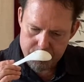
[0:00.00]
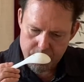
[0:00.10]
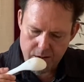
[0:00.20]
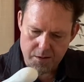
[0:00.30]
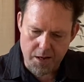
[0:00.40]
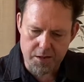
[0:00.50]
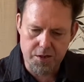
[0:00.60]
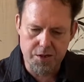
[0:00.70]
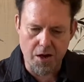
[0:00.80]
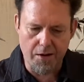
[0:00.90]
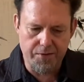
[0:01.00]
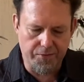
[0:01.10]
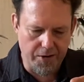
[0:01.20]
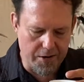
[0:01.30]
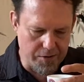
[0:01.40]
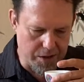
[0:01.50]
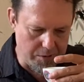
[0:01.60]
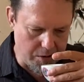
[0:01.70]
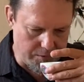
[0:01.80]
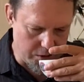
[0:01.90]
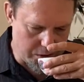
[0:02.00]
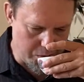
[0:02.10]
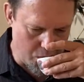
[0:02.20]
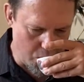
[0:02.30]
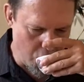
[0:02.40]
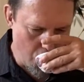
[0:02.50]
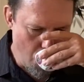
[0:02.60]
Nice soft fragrance coming off the spoon.